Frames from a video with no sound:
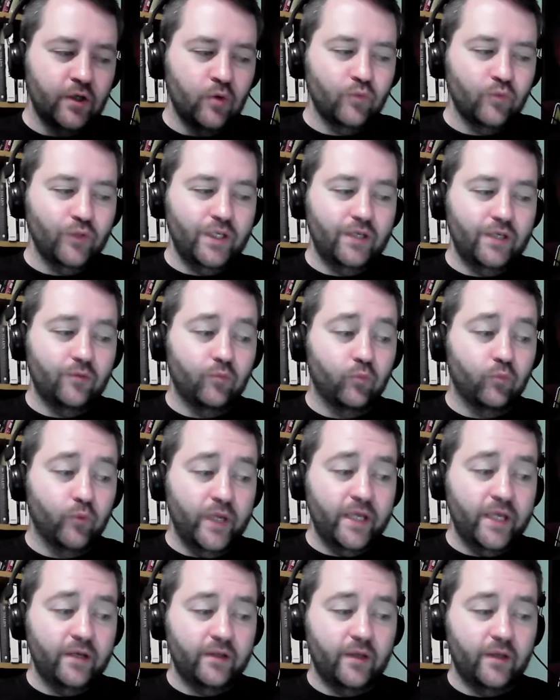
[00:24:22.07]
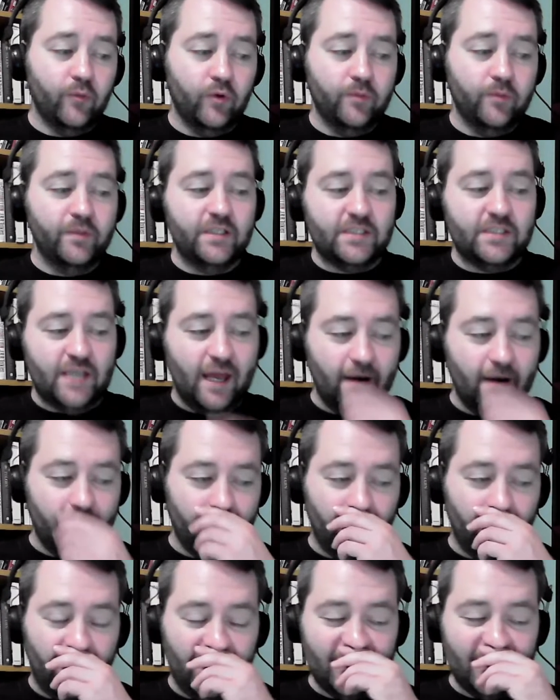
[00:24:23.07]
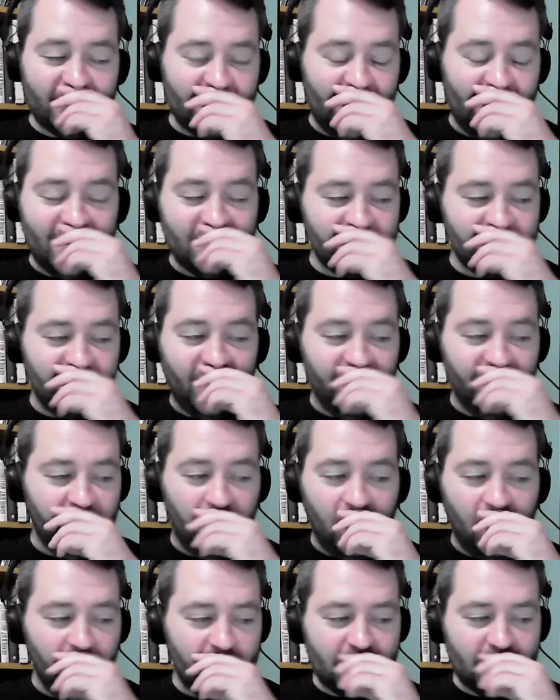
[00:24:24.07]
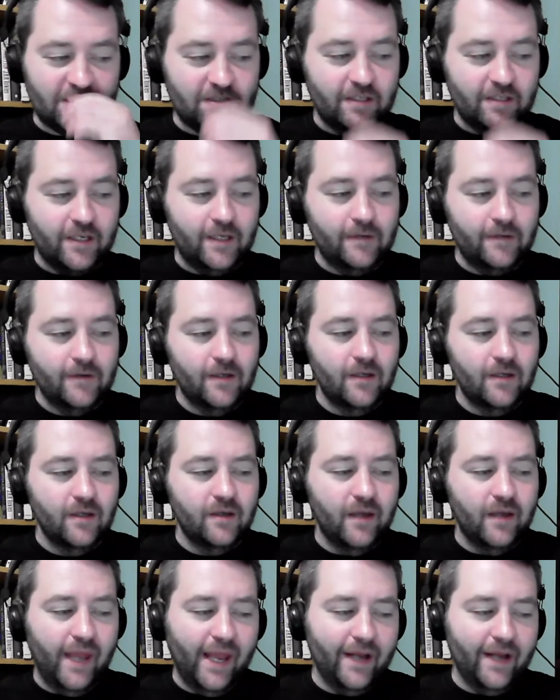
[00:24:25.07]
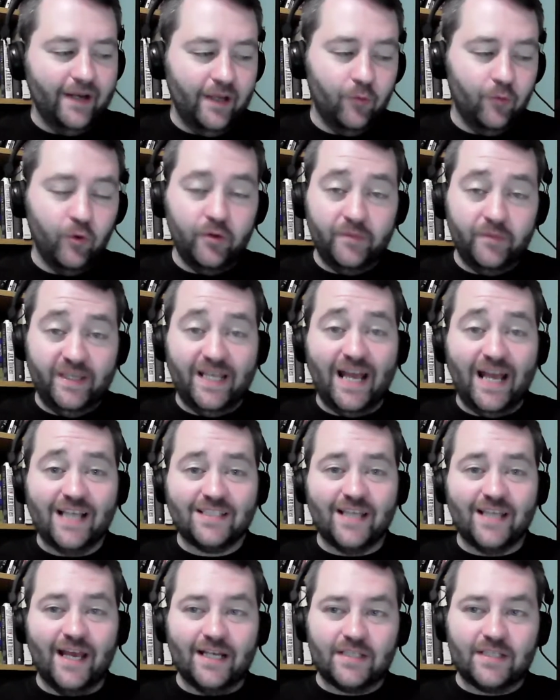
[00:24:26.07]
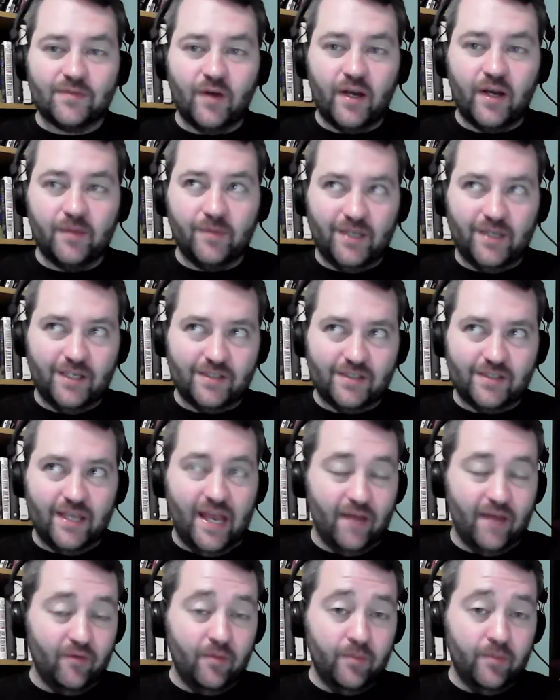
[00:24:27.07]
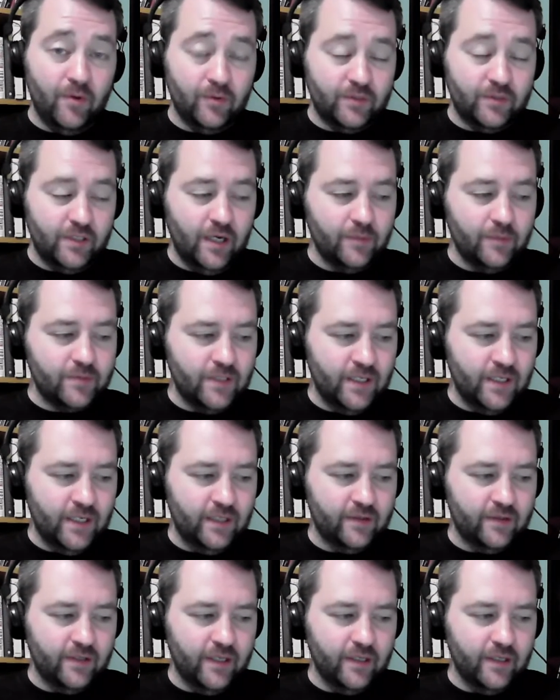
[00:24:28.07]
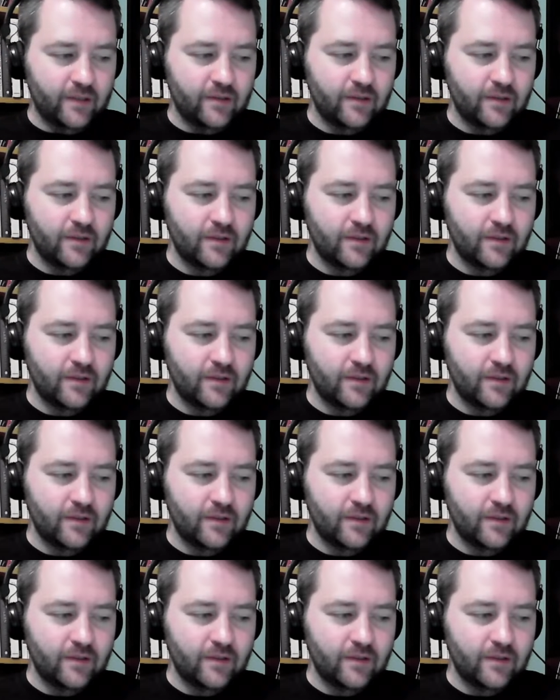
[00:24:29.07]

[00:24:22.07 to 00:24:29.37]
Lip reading: only win that would be satisfying, honestly, and it wouldn't be that satisfying because they haven't built it up to anything.